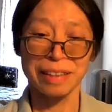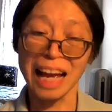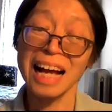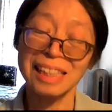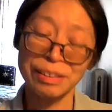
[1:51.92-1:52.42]

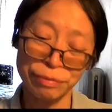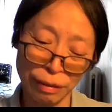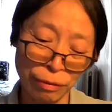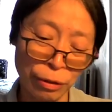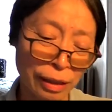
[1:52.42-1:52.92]
Yes,
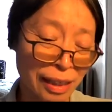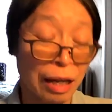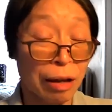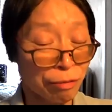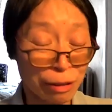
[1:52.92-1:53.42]
of course.
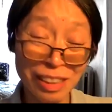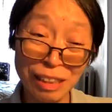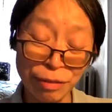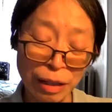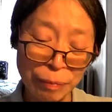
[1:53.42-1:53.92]
First
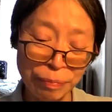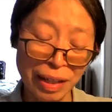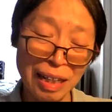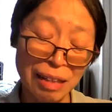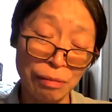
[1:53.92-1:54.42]
of all,
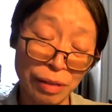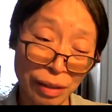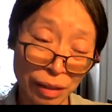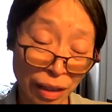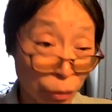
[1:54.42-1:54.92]

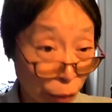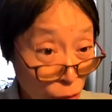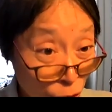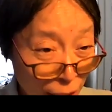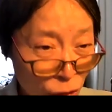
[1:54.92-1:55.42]

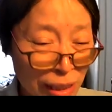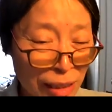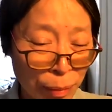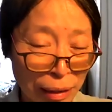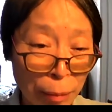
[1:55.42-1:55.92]

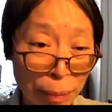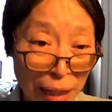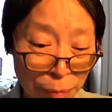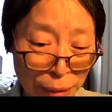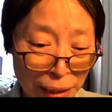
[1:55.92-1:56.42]
congratulations about the
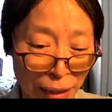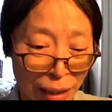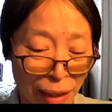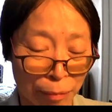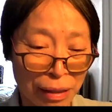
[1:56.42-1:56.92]
baby.
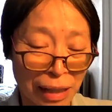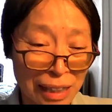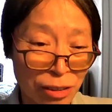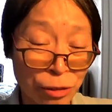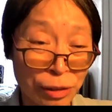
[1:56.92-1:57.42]
But and